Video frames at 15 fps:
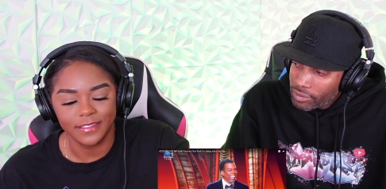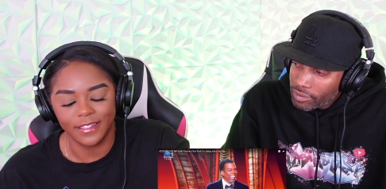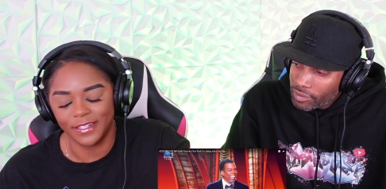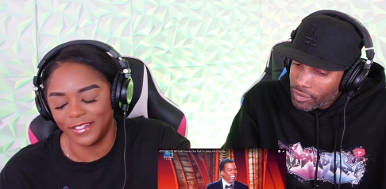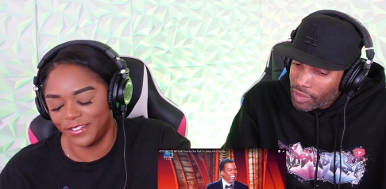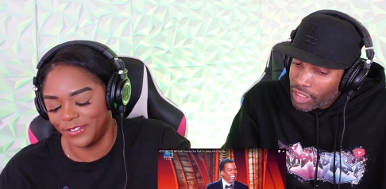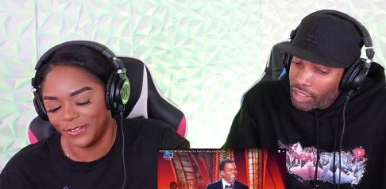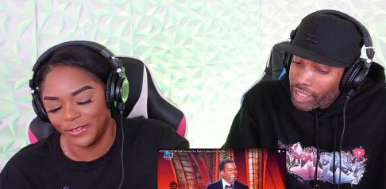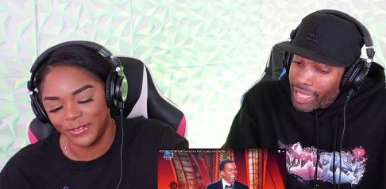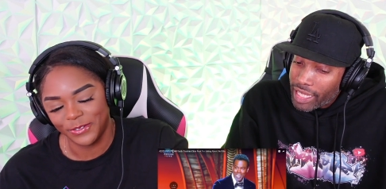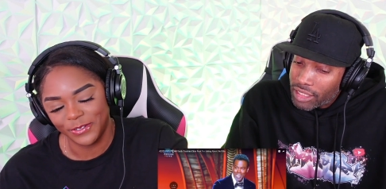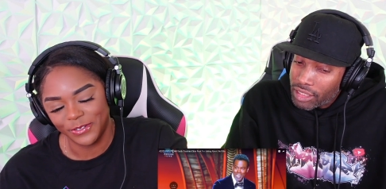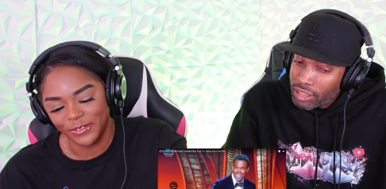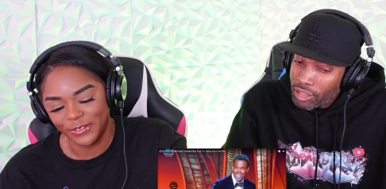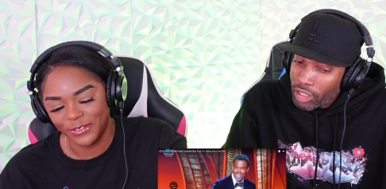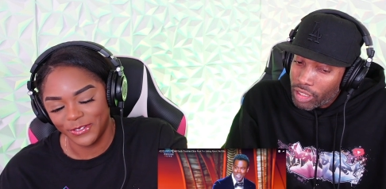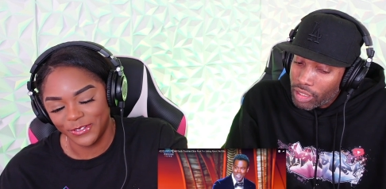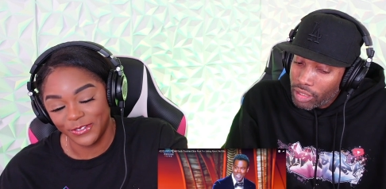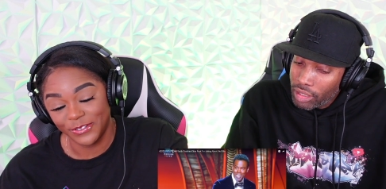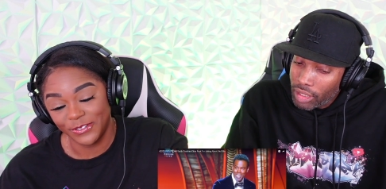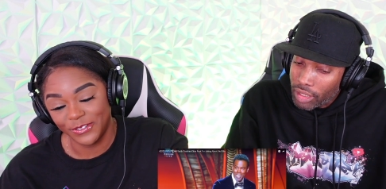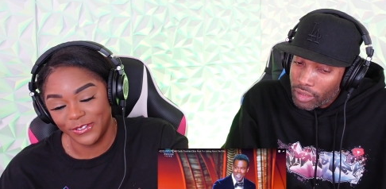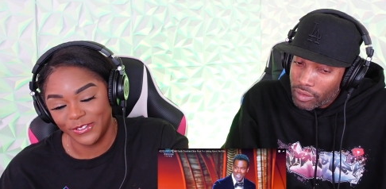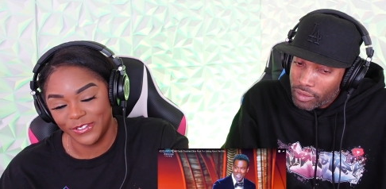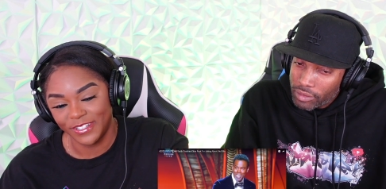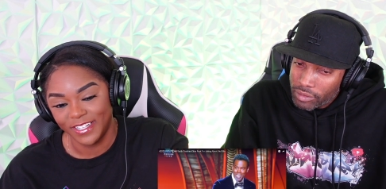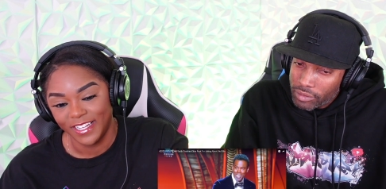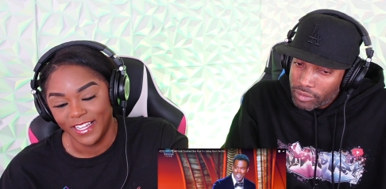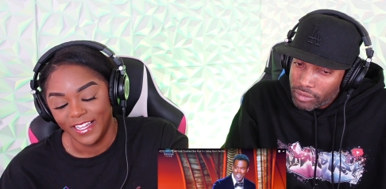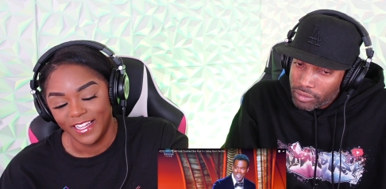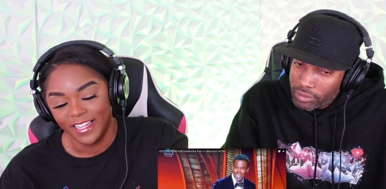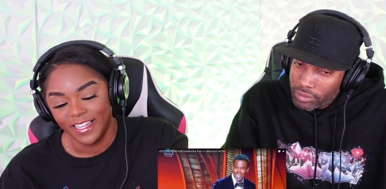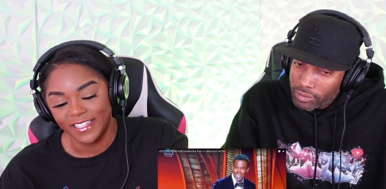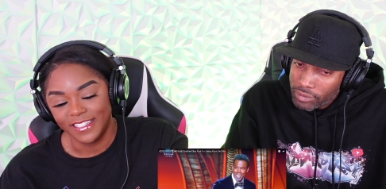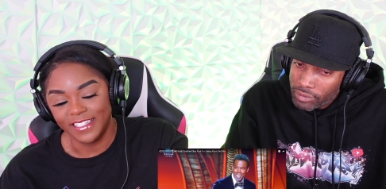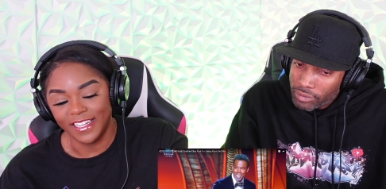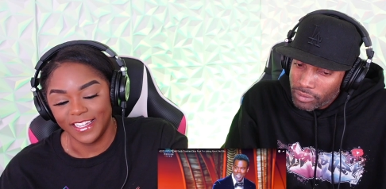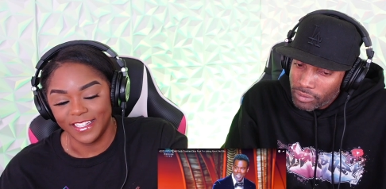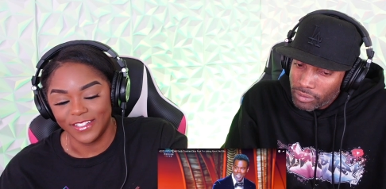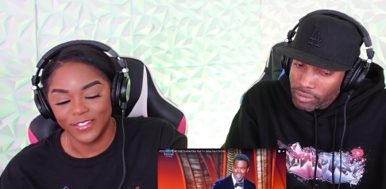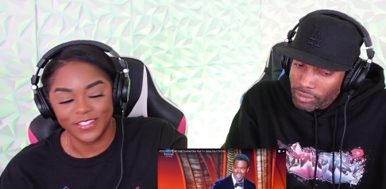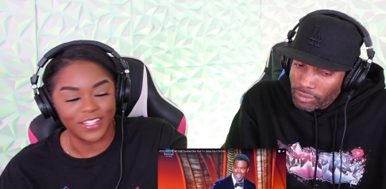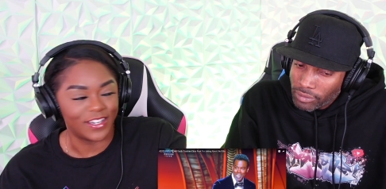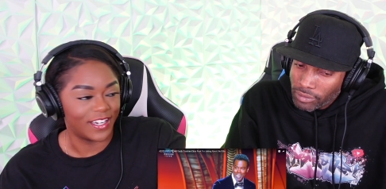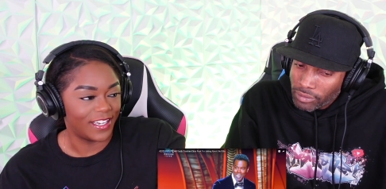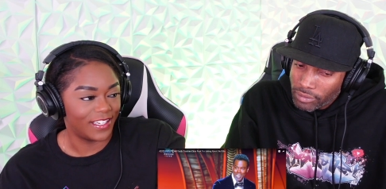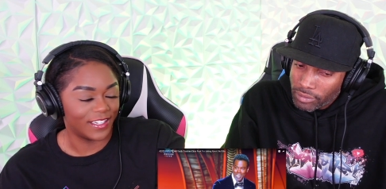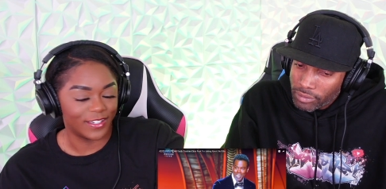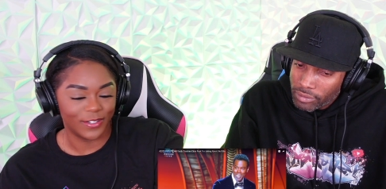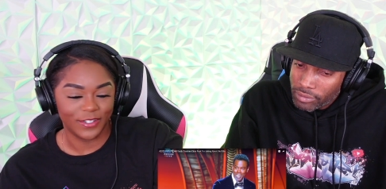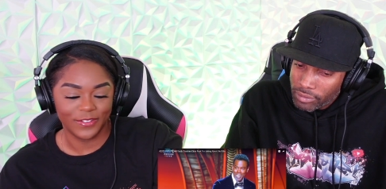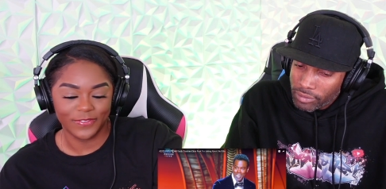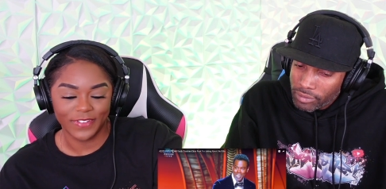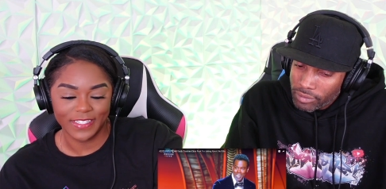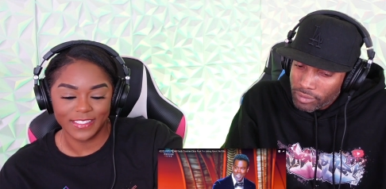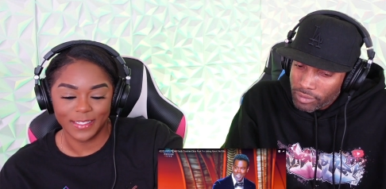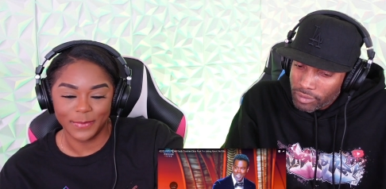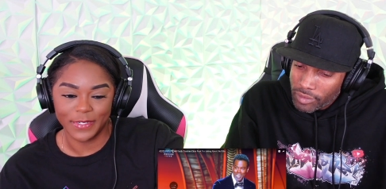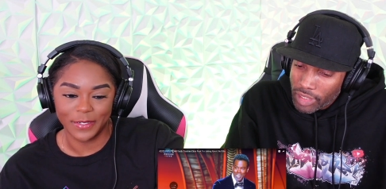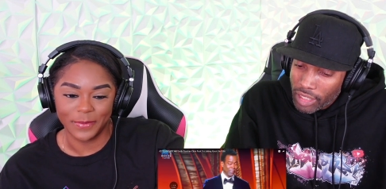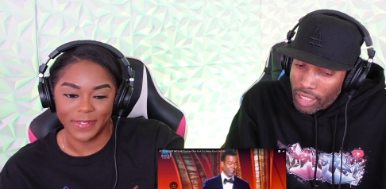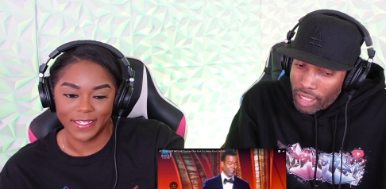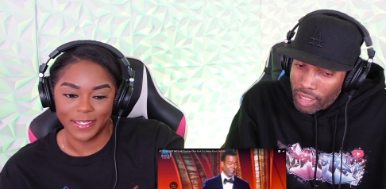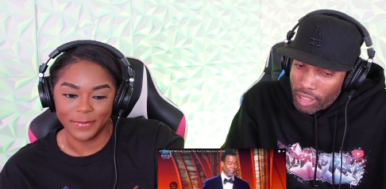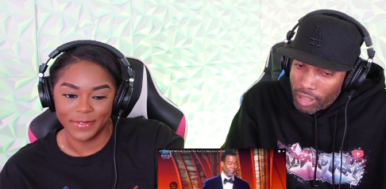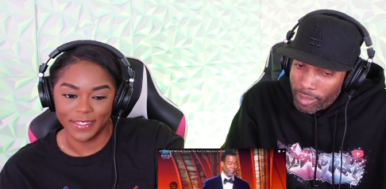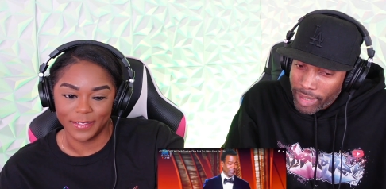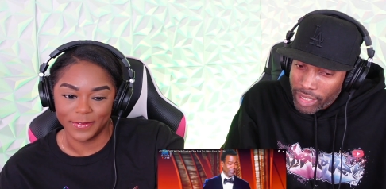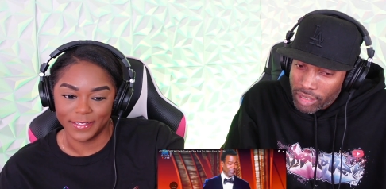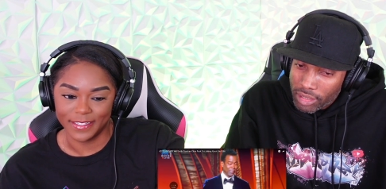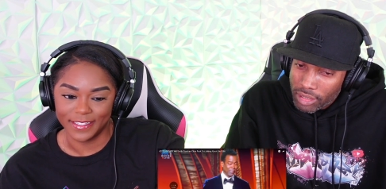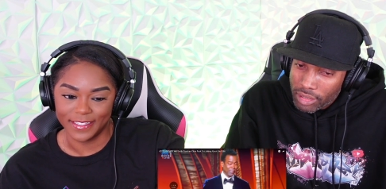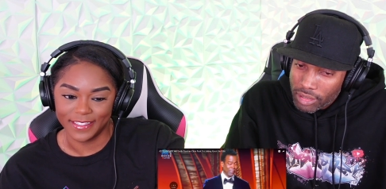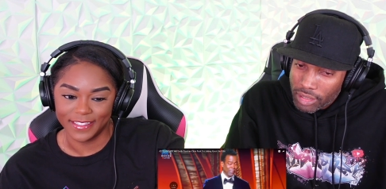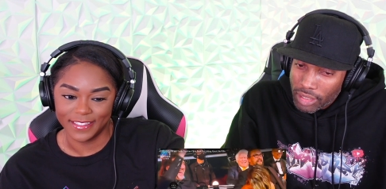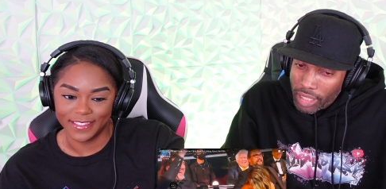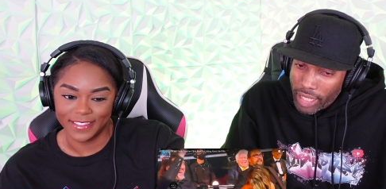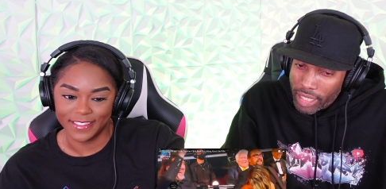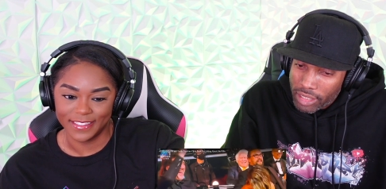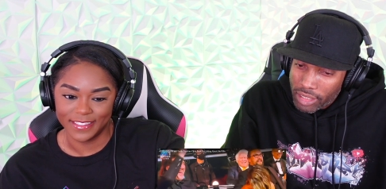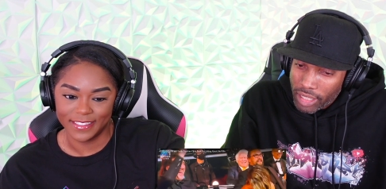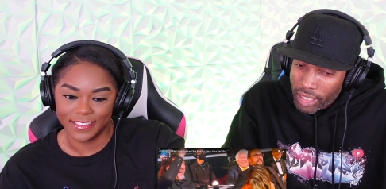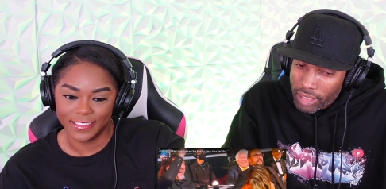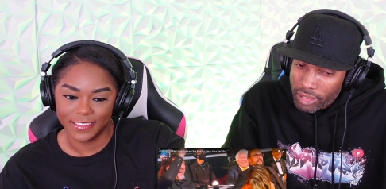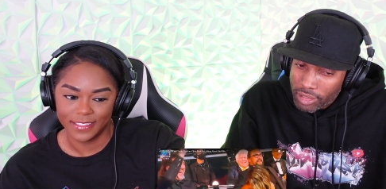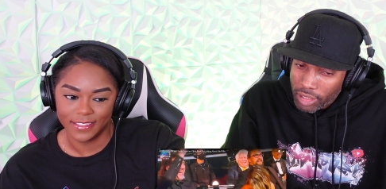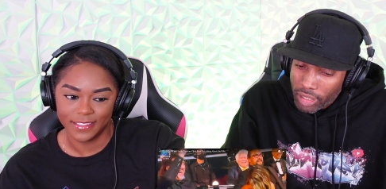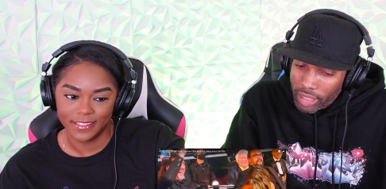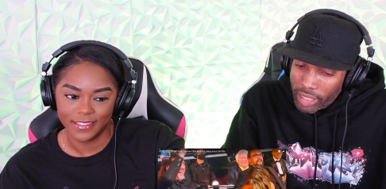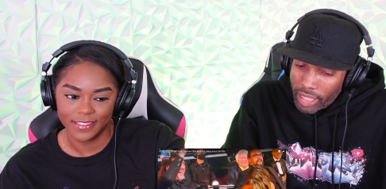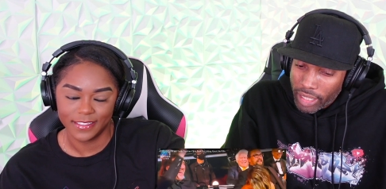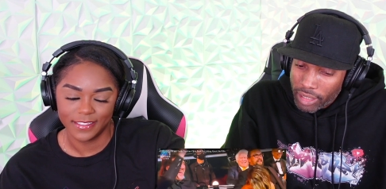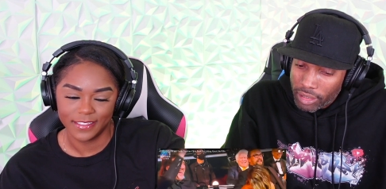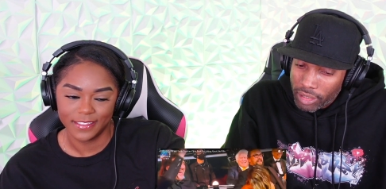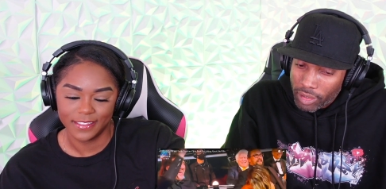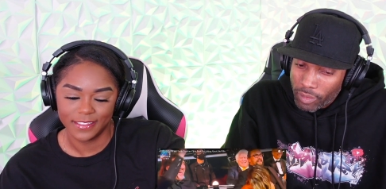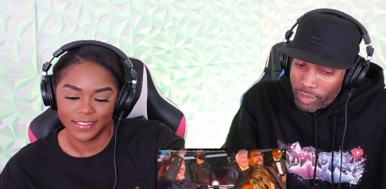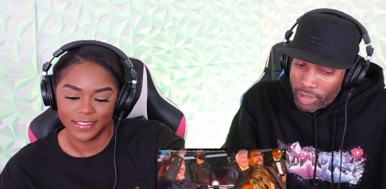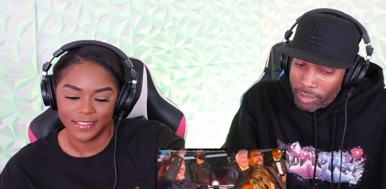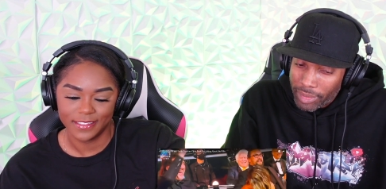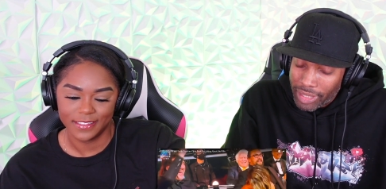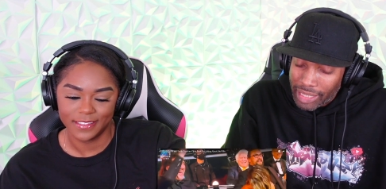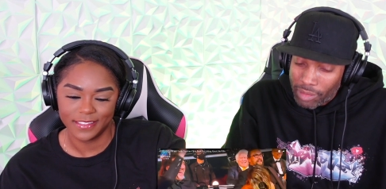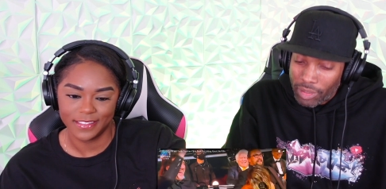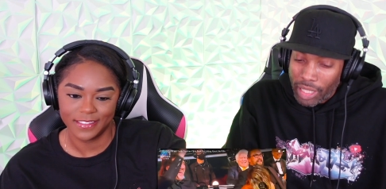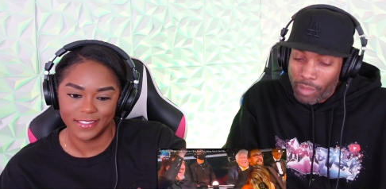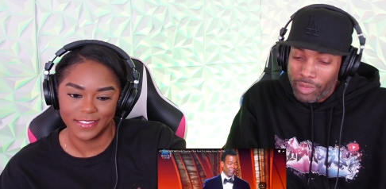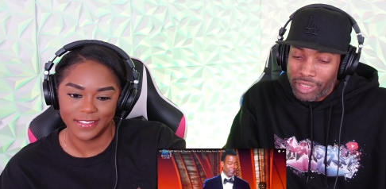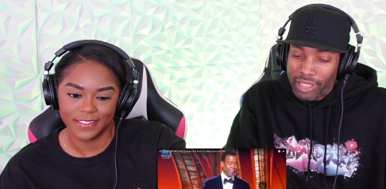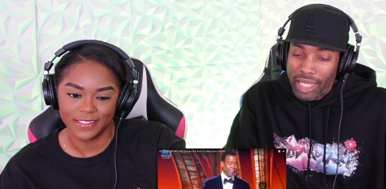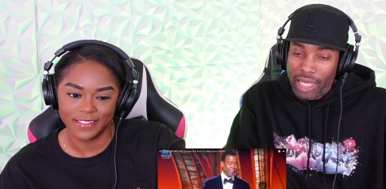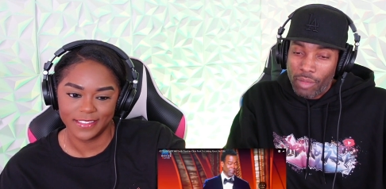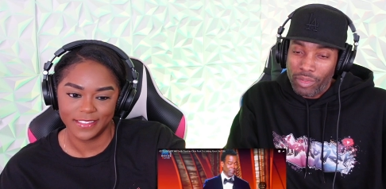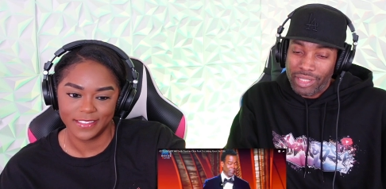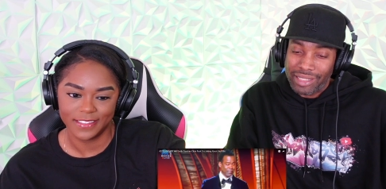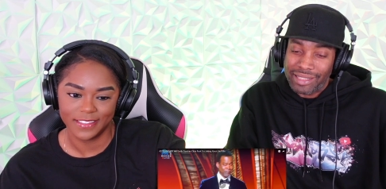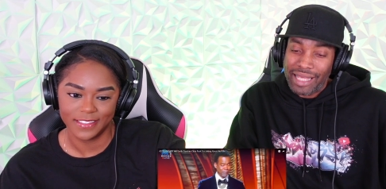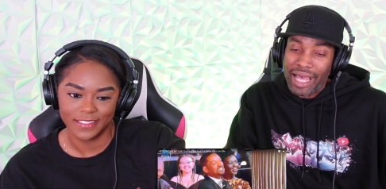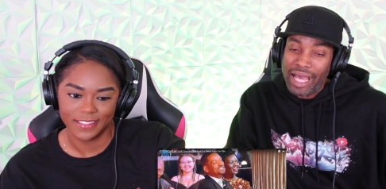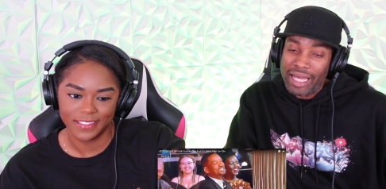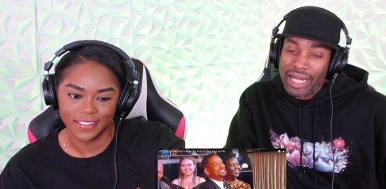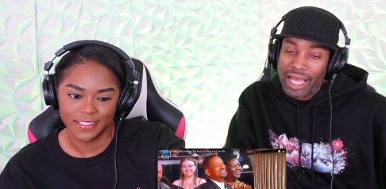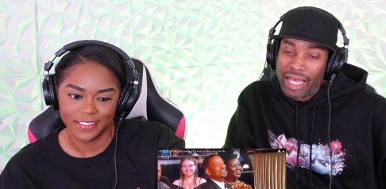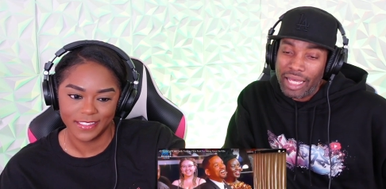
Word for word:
Speaker 1: Cause look how she's starting to look.
Speaker 2: Yeah, you saw that look on her face. Let me go. Yeah, kind of go back. You see, see,
Speaker 1: like how she kind of started, kind of looking with him, like like with the kind of with the side eye